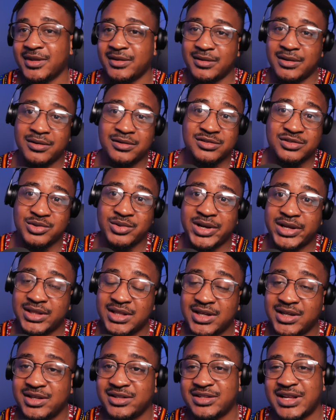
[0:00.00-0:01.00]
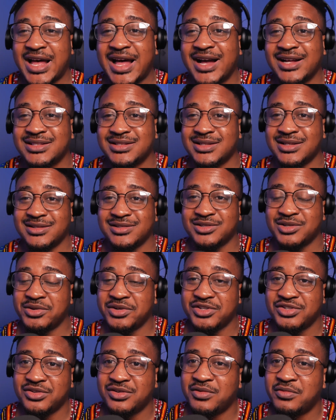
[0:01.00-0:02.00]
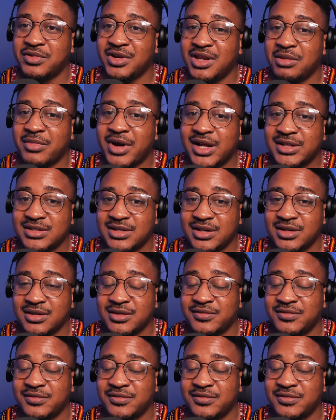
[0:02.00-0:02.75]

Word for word: Also, I think it's acting, so it shouldn't really matter